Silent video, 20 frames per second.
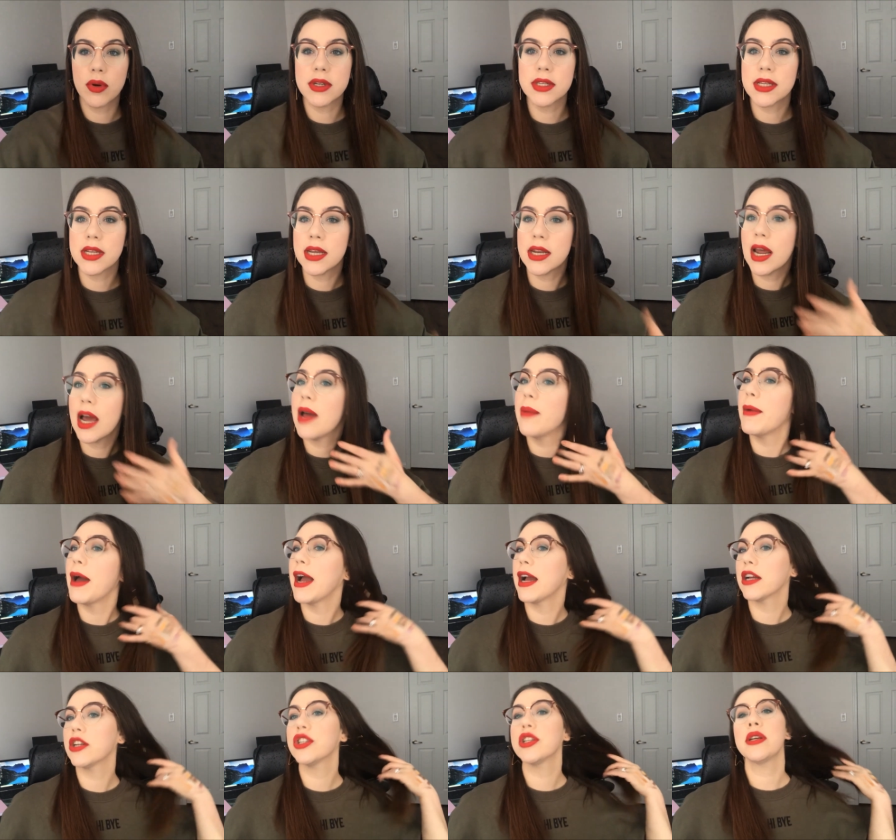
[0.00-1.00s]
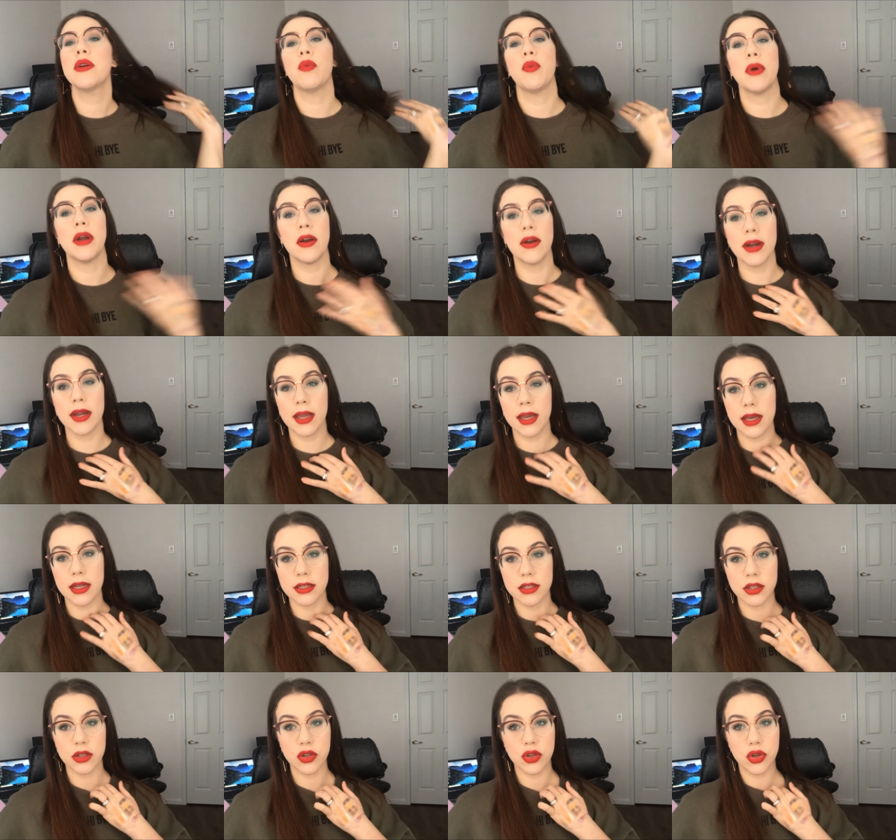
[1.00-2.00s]
Porcelain. I'm actually wearing
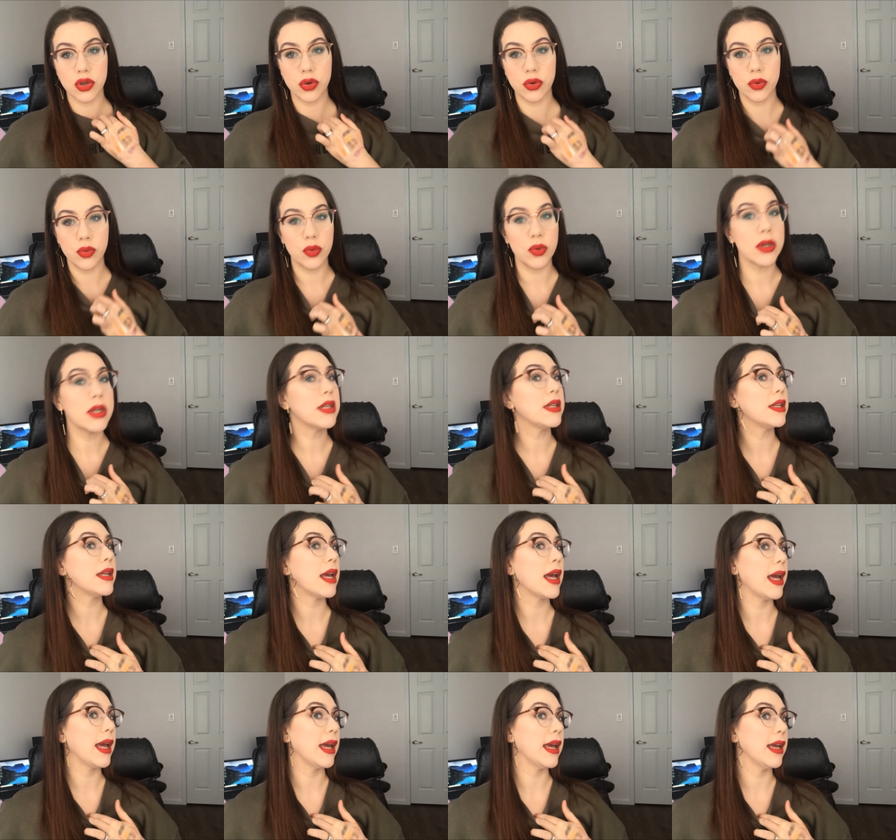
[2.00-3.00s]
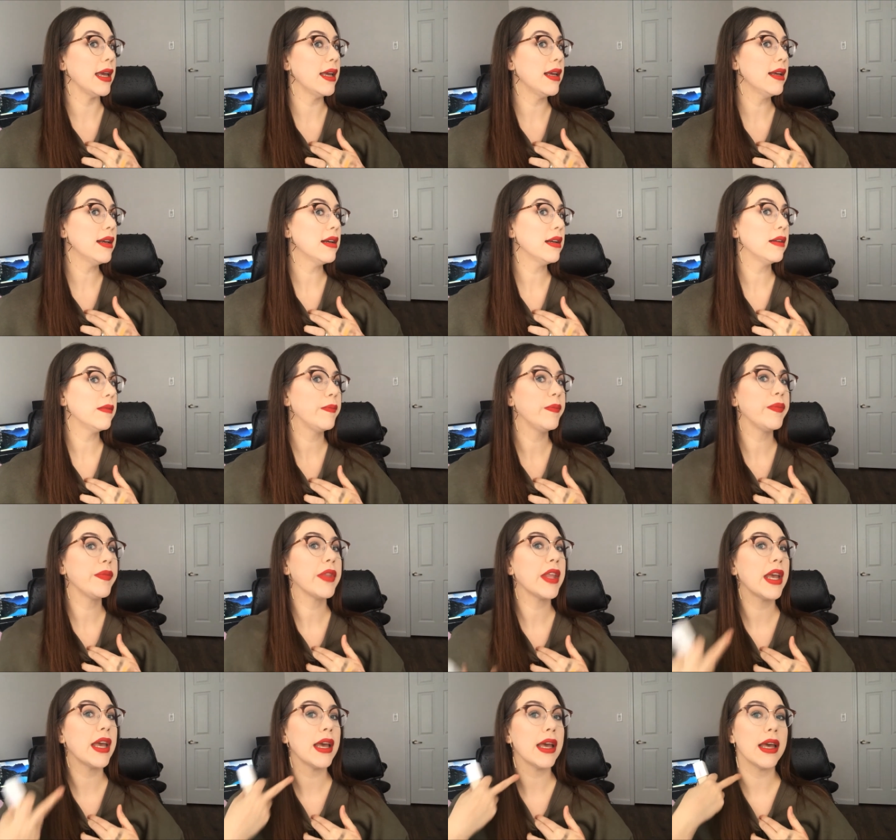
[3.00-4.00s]
it today,
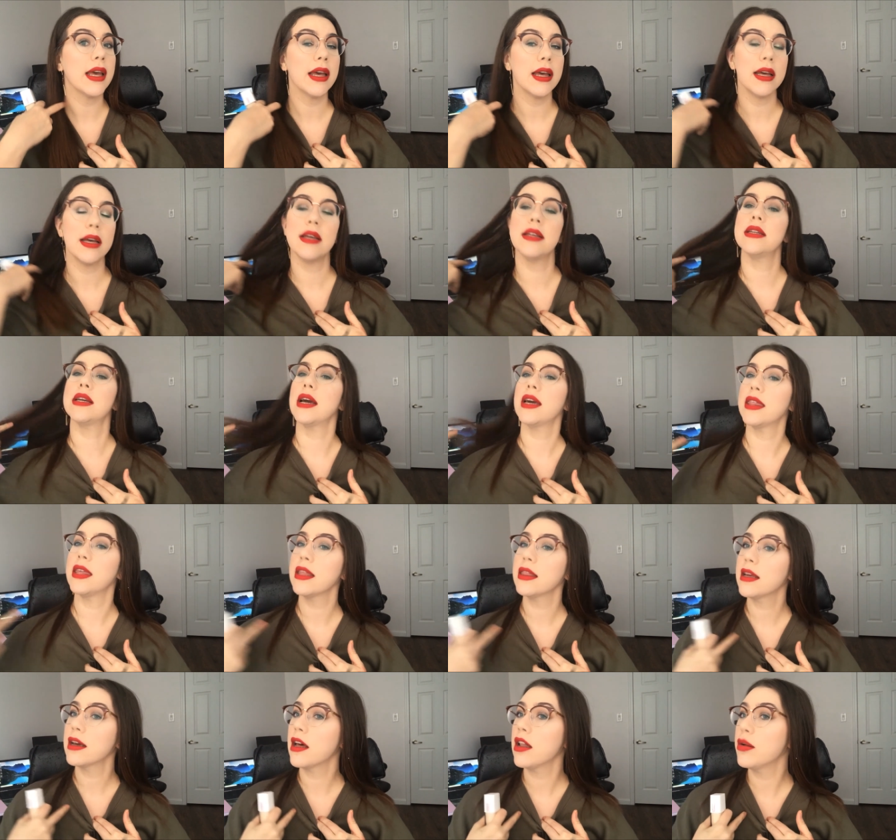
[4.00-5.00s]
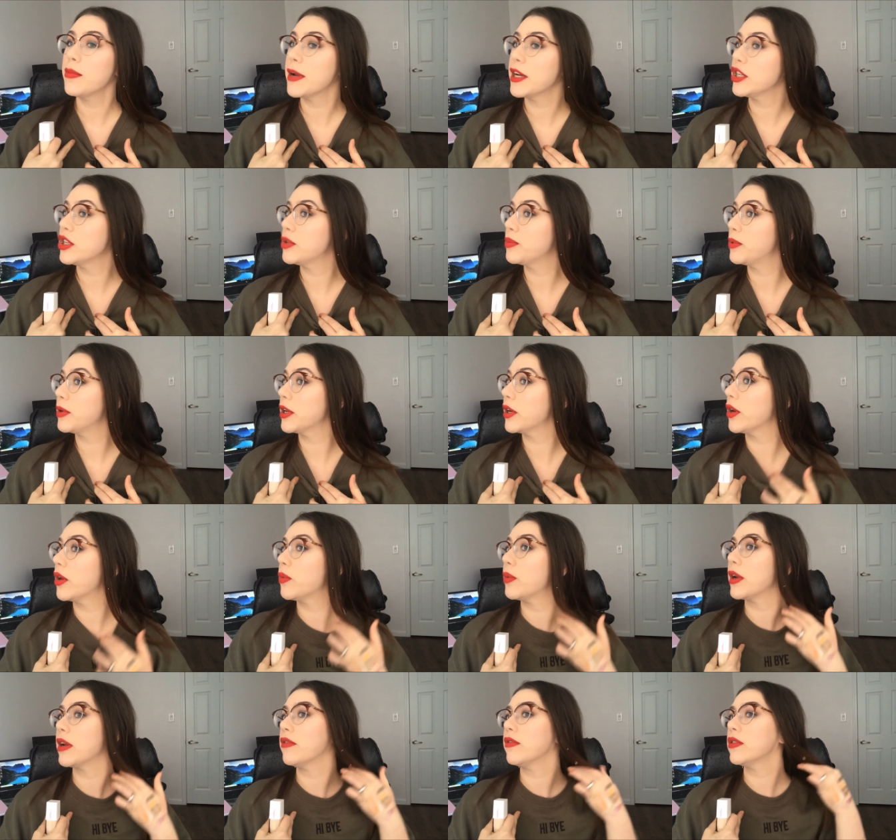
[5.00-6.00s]
and I think the color match is pretty
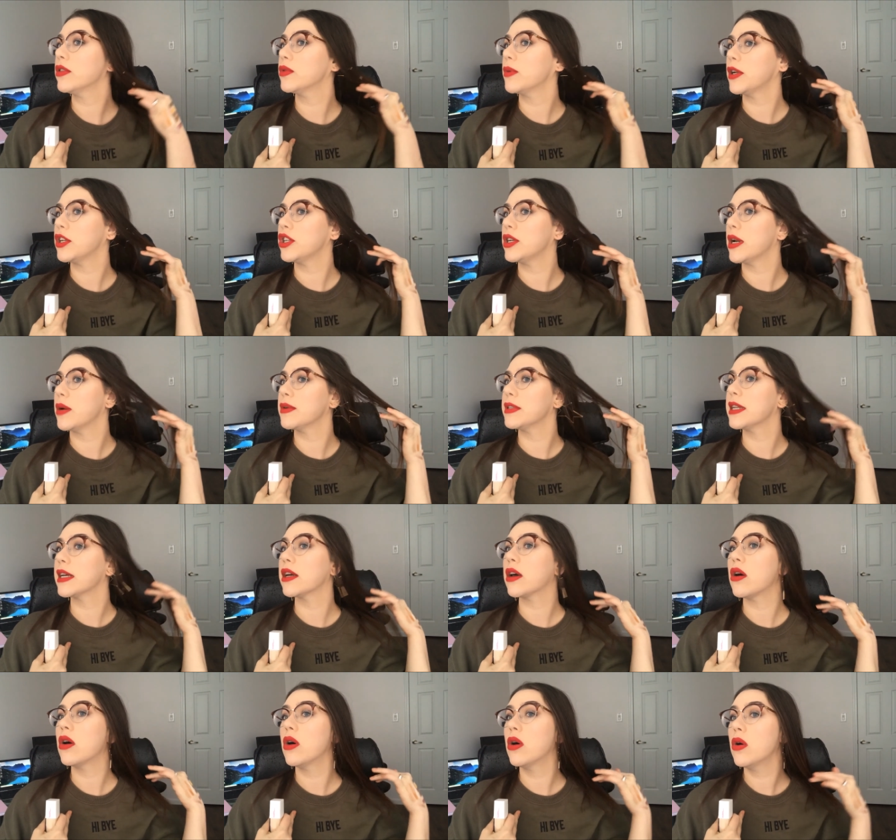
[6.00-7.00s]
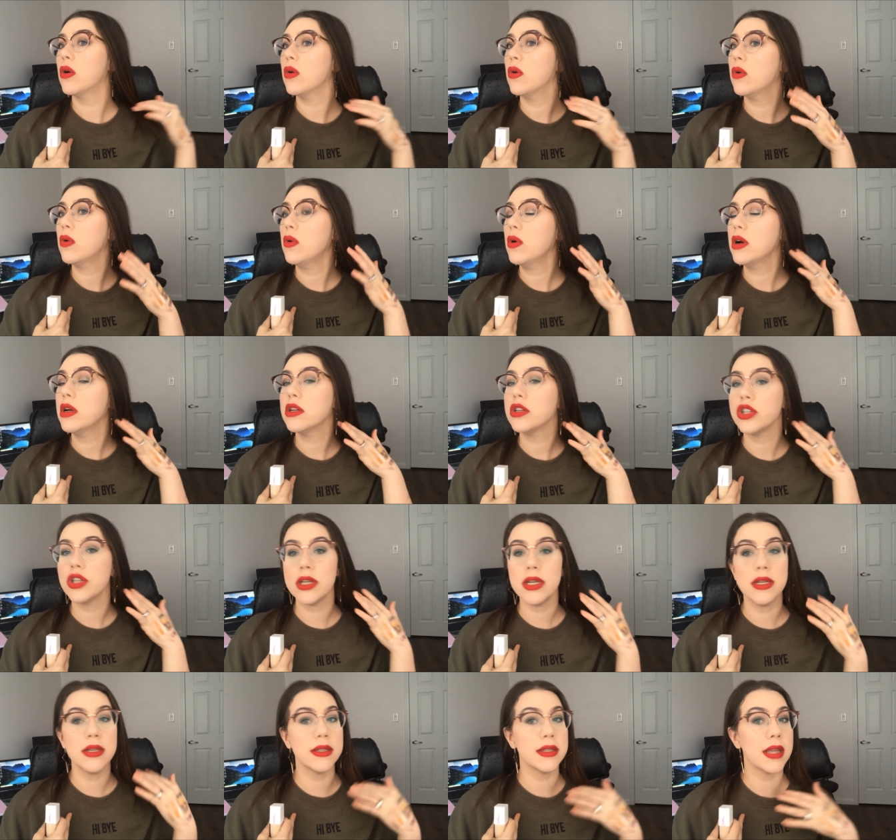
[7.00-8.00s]
good. When I first watched it, I was like, oh
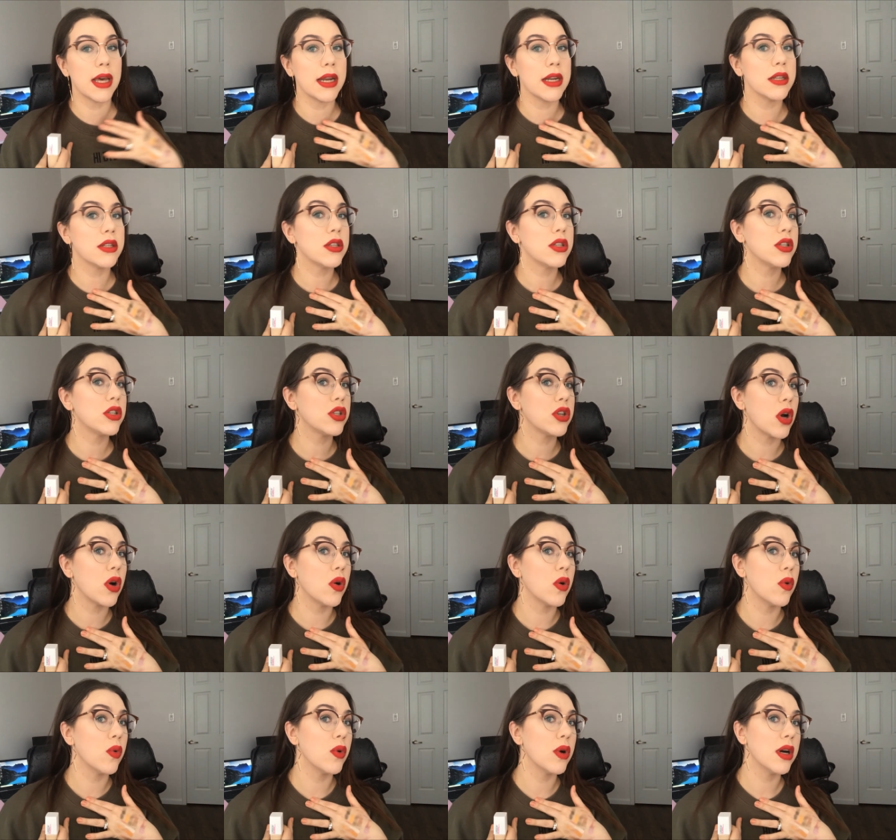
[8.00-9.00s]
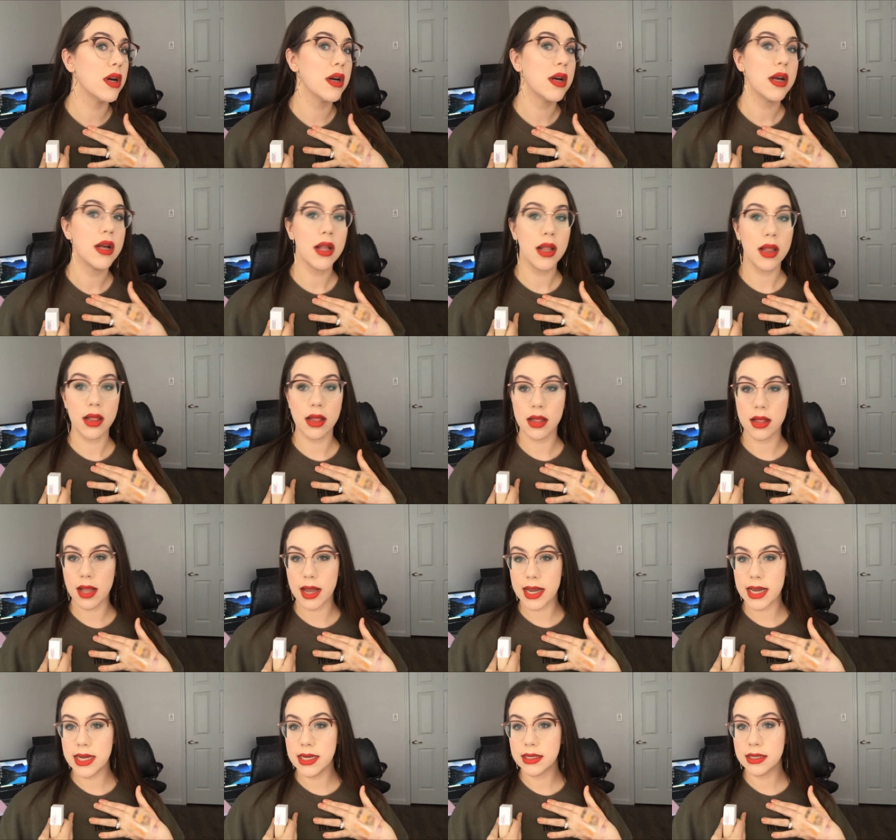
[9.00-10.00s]
geez, that is so
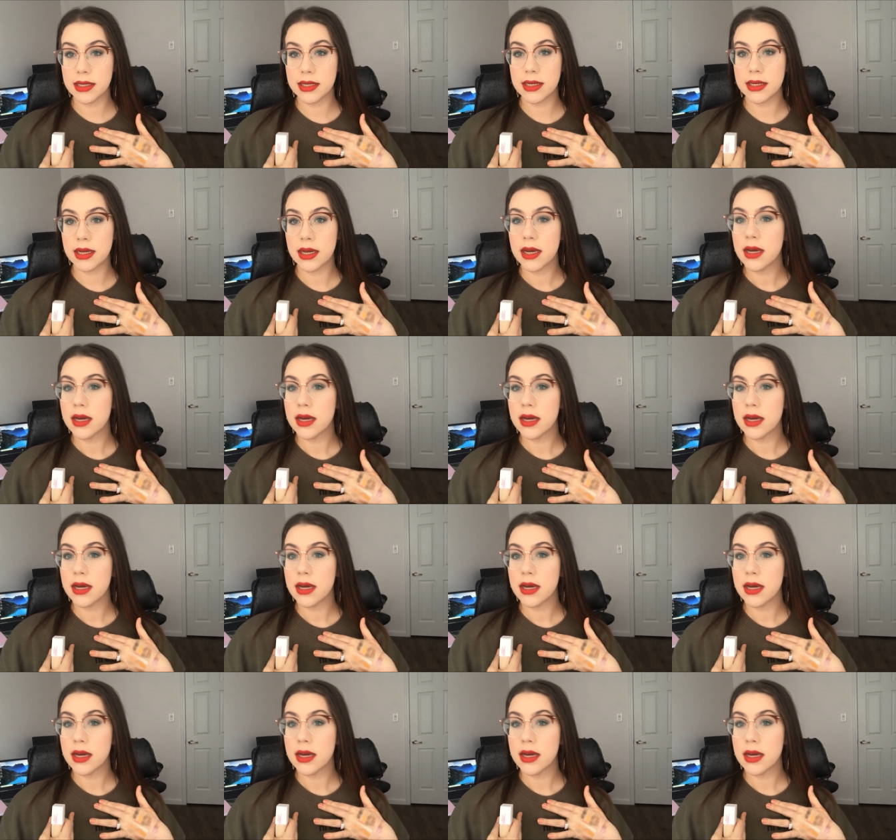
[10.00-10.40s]
light.